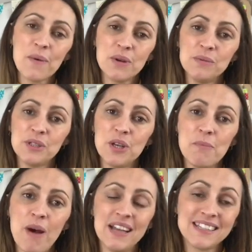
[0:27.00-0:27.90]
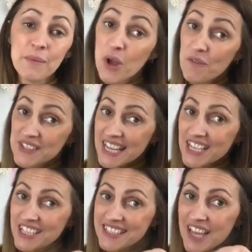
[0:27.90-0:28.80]
welcome to my 7
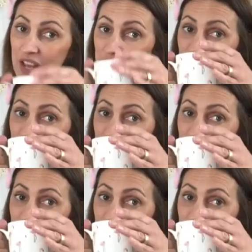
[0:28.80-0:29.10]
conversations over